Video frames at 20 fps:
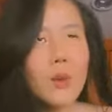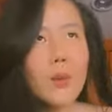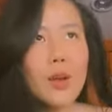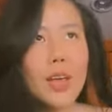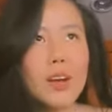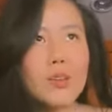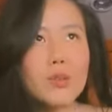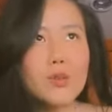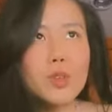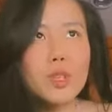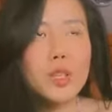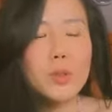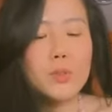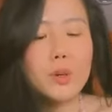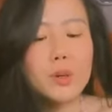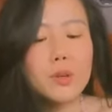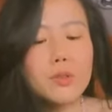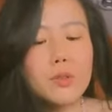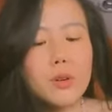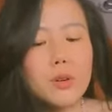We have really
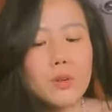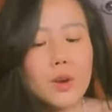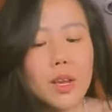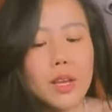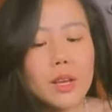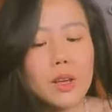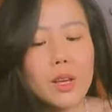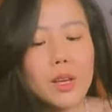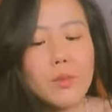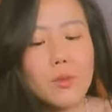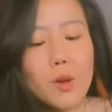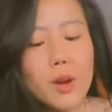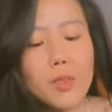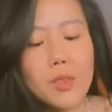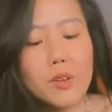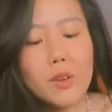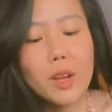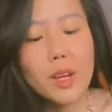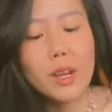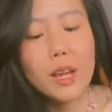beautiful right
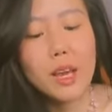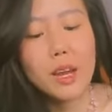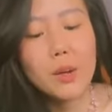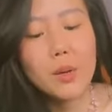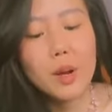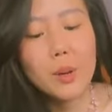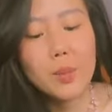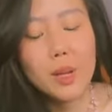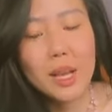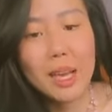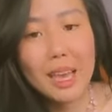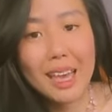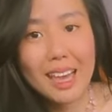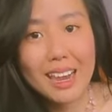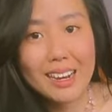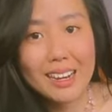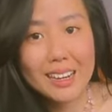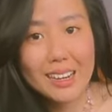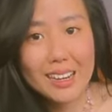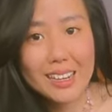weather right now. I'm in
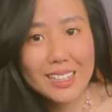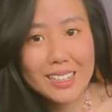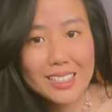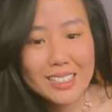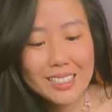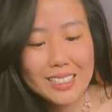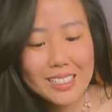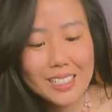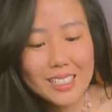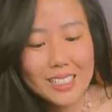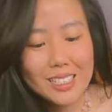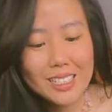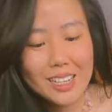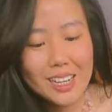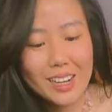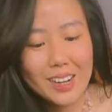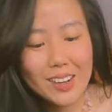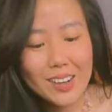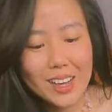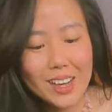Canada.
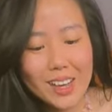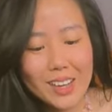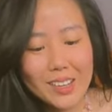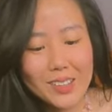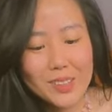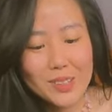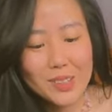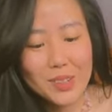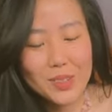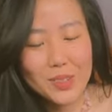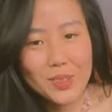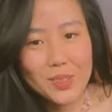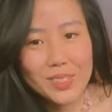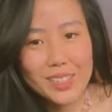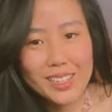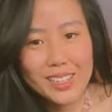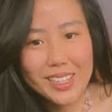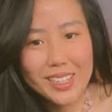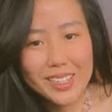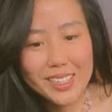Okay, so you
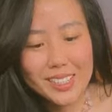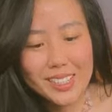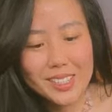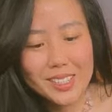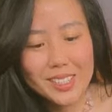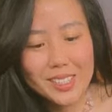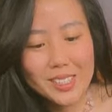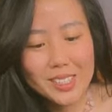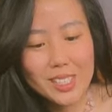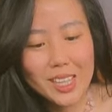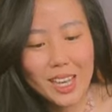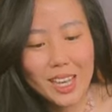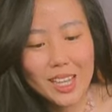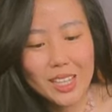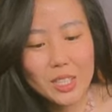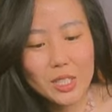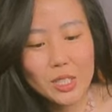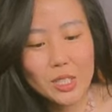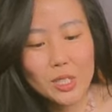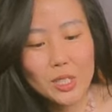see this? This is
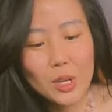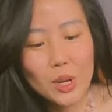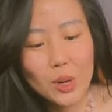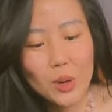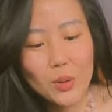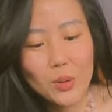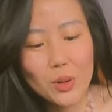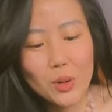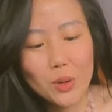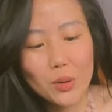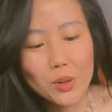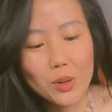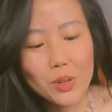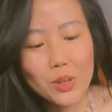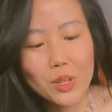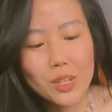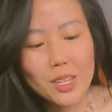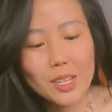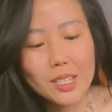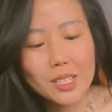like total
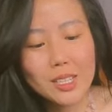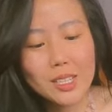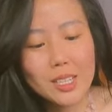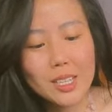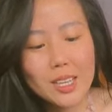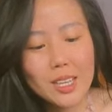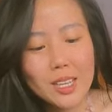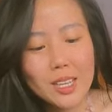goodness.